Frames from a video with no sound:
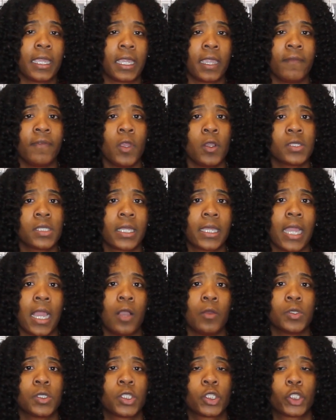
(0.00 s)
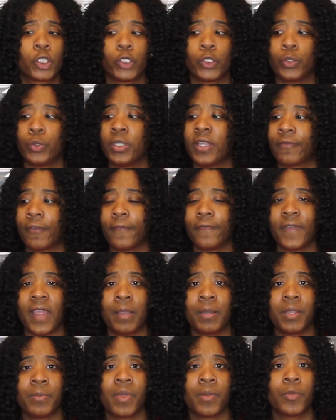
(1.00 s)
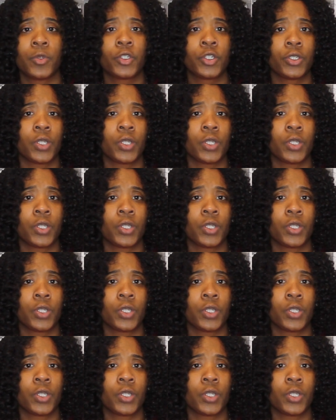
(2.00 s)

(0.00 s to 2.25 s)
give those accounts to different family members,